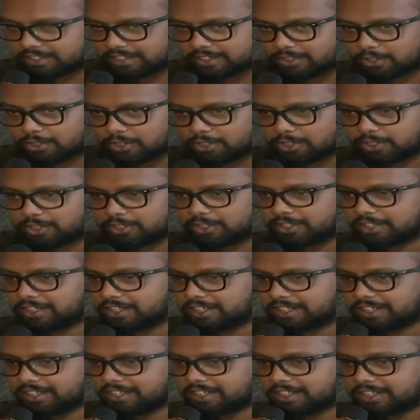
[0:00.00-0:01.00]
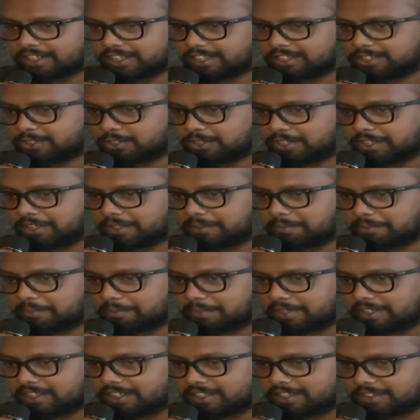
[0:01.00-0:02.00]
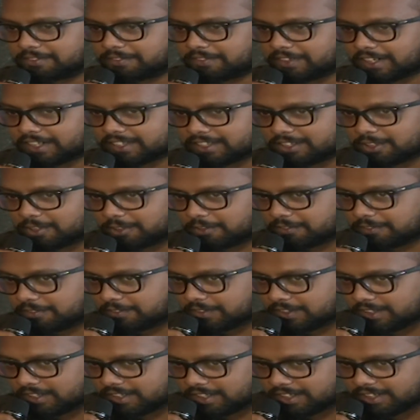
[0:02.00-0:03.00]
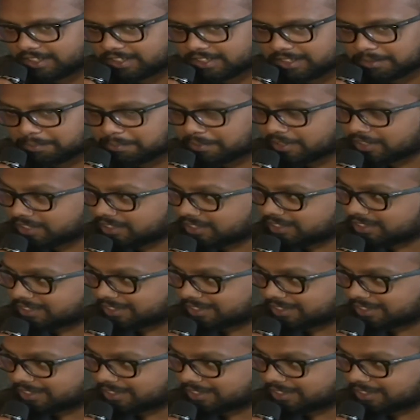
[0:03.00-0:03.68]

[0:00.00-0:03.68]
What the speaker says: or it shouldn't be a factor of depression